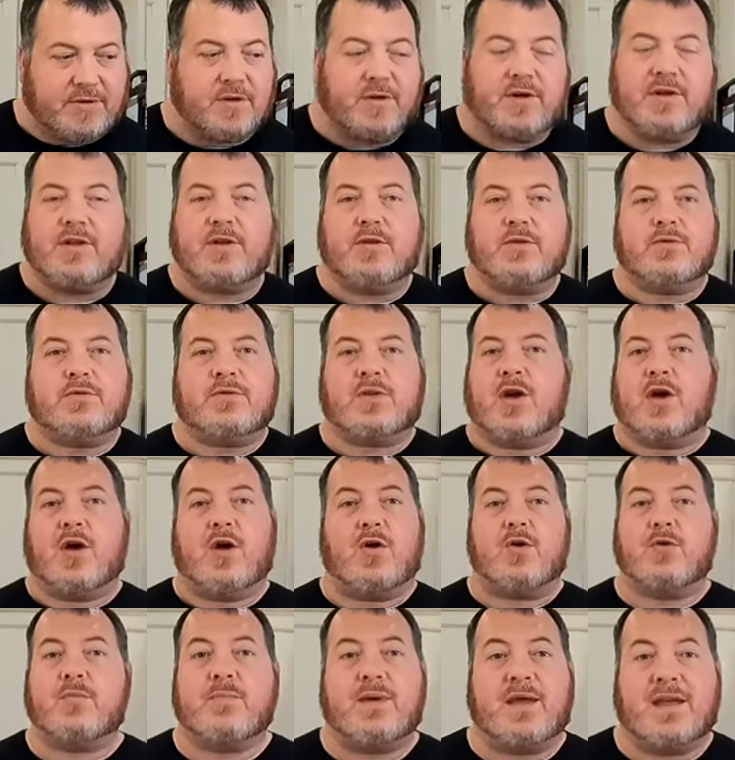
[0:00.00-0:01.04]
just going to use
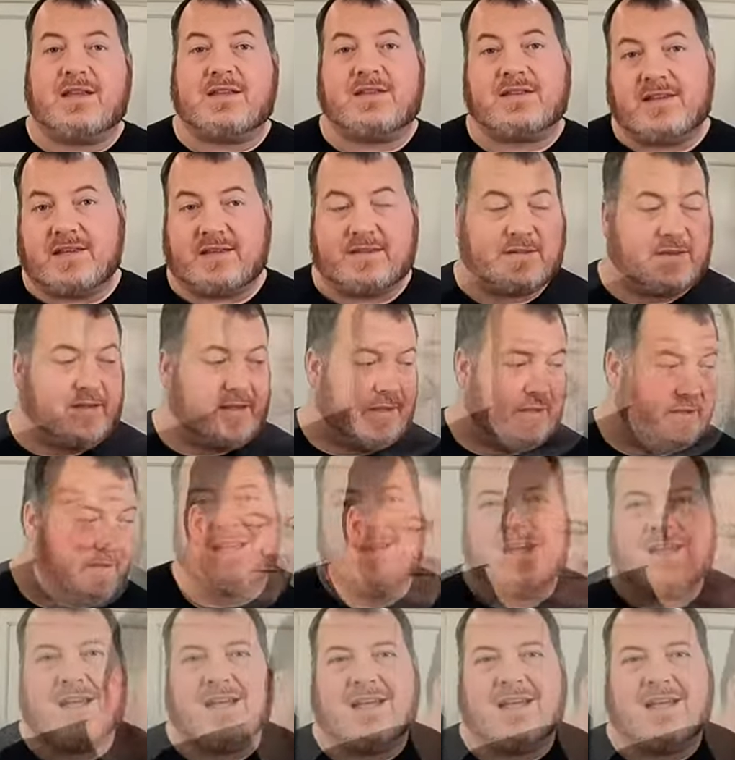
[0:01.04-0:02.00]
Old Bay seasoning.